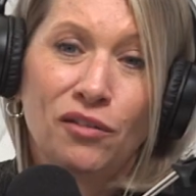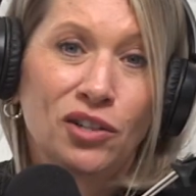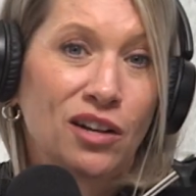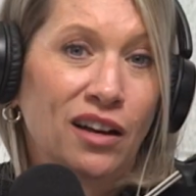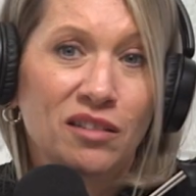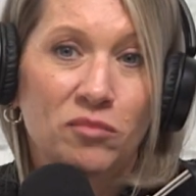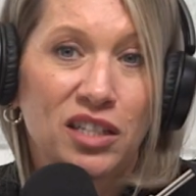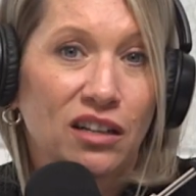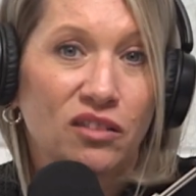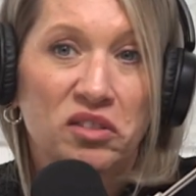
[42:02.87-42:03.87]
never saw
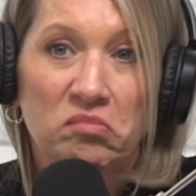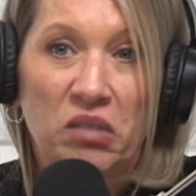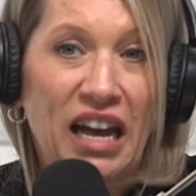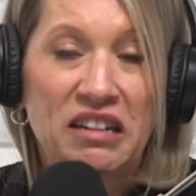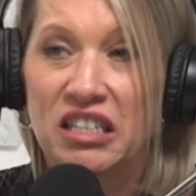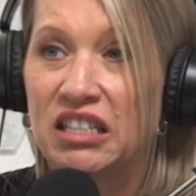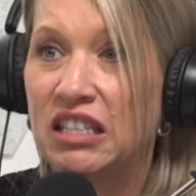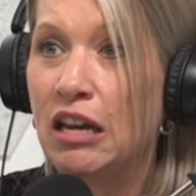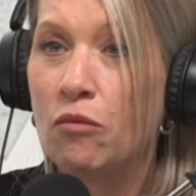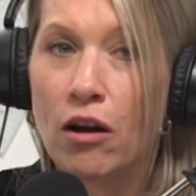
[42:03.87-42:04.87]
themselves, had
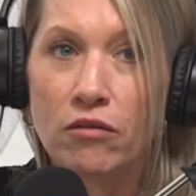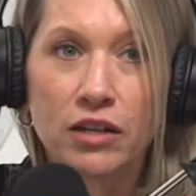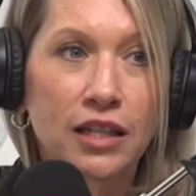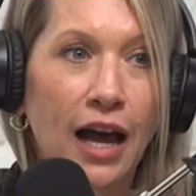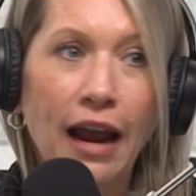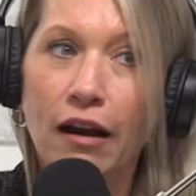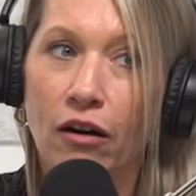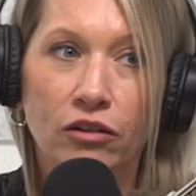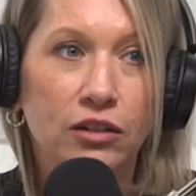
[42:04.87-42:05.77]
zero desire